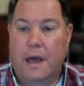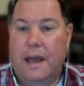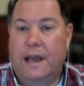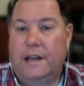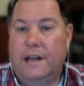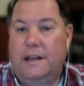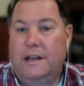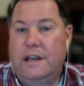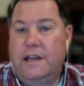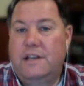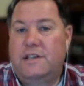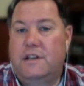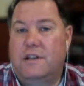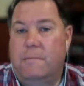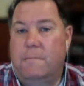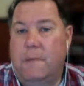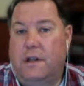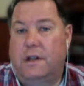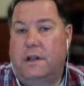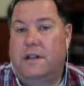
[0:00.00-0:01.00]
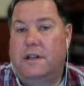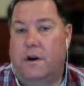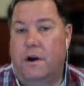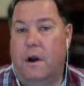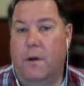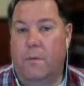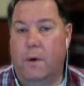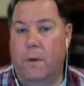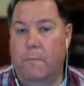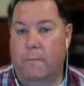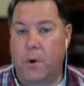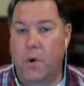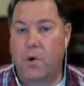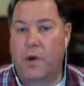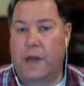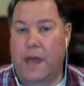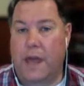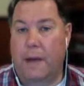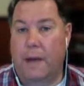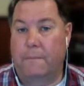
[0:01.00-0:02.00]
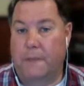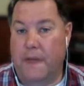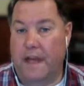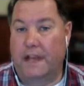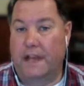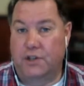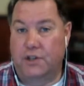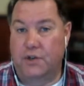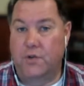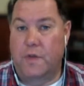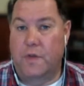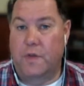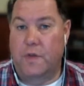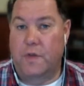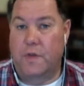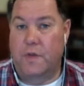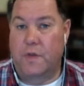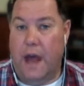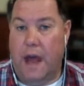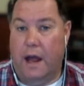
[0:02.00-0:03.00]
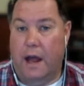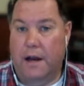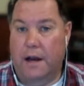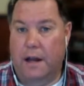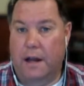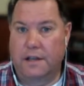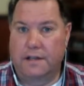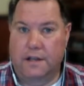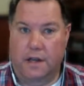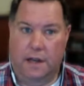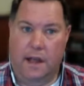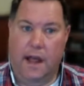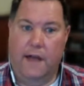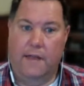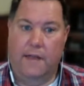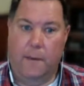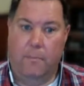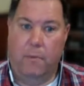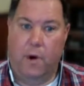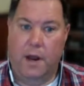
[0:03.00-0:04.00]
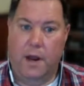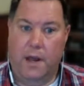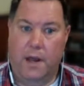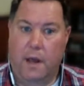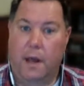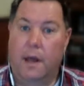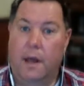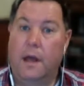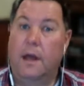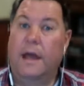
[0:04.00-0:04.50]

At least the military with boot camp, they do that. He's like, yeah, they break you.